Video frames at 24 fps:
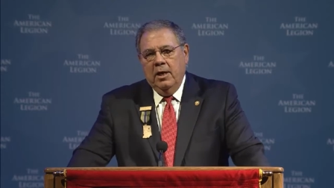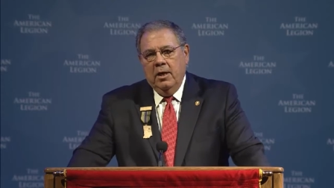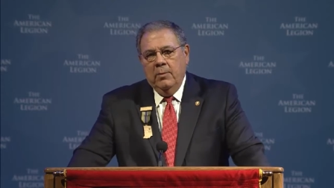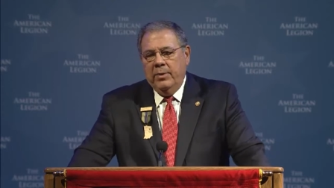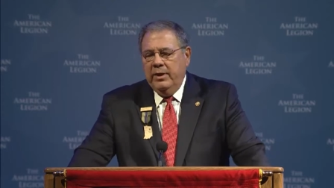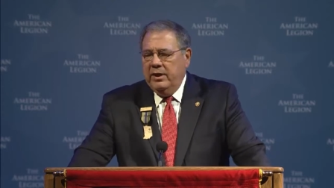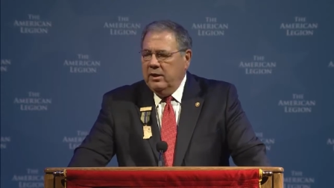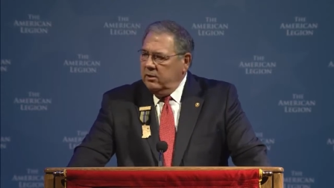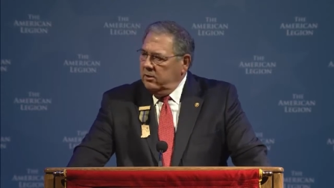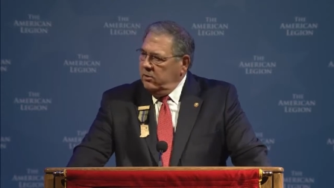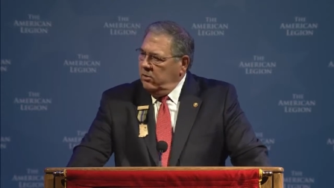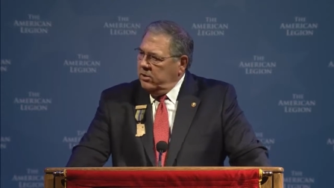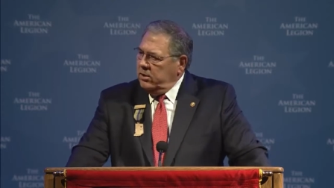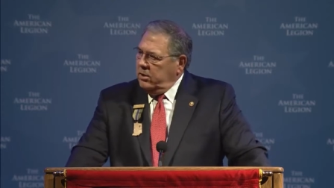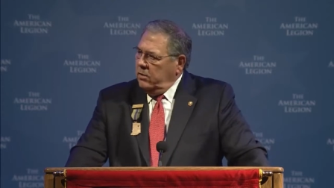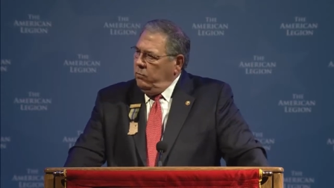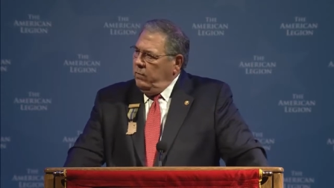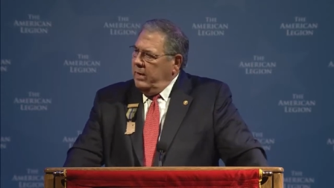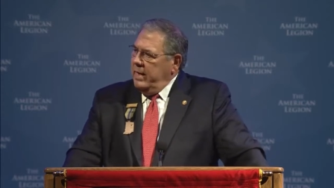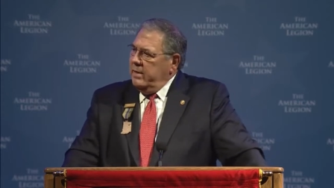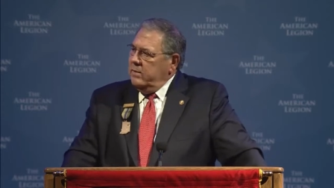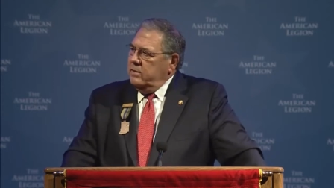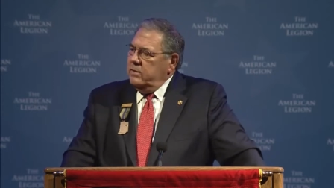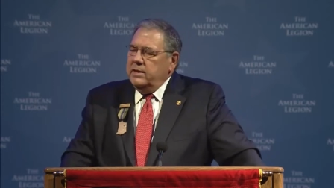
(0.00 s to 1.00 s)
but he'll look
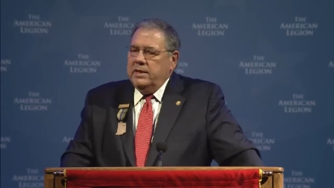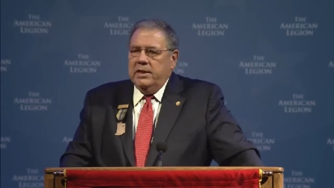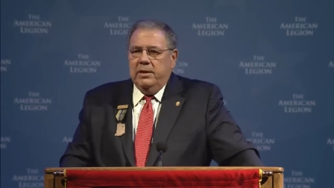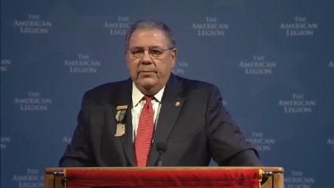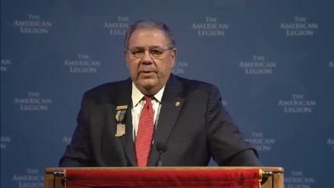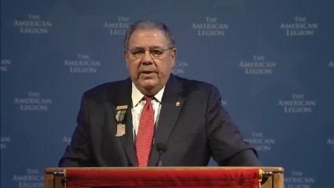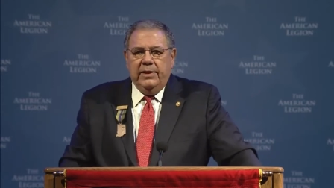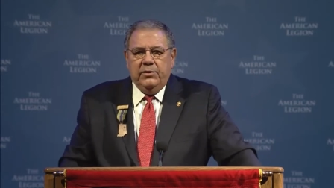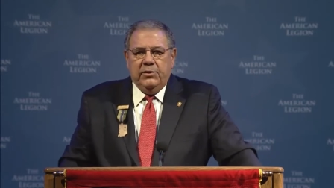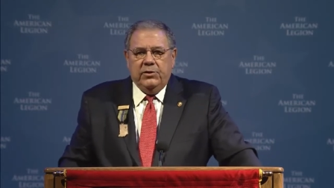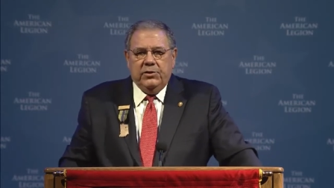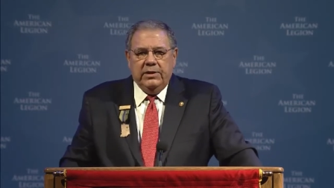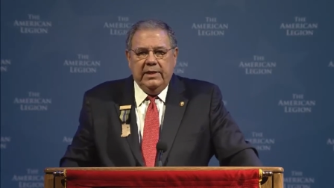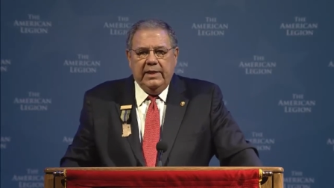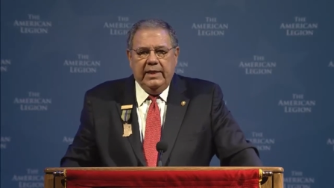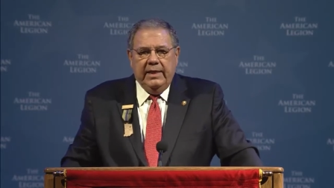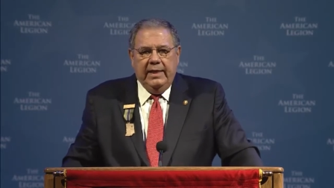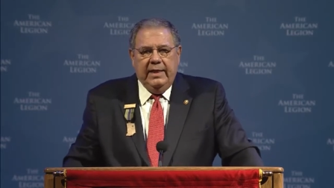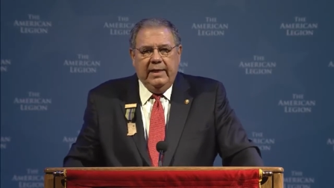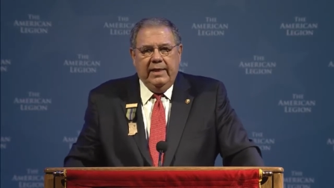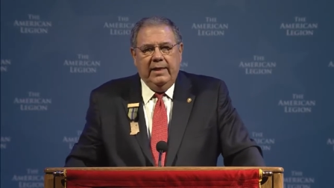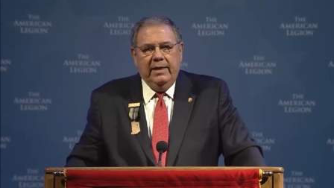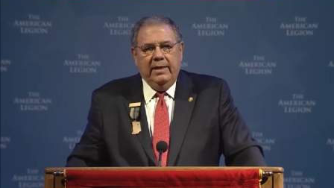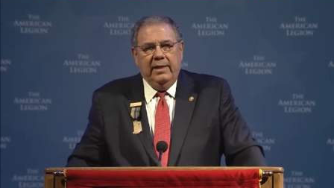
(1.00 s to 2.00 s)
around him and
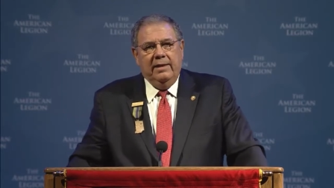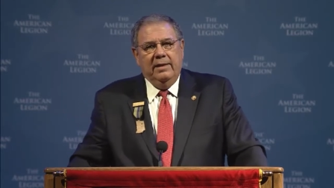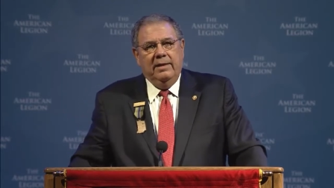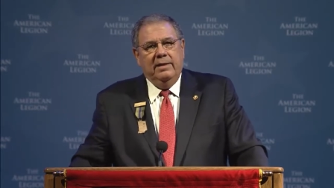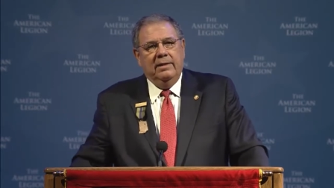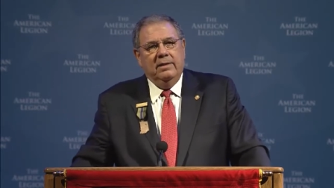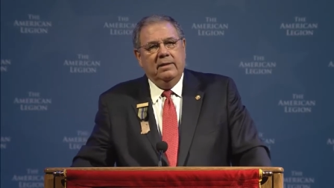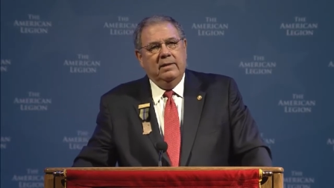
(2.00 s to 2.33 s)
see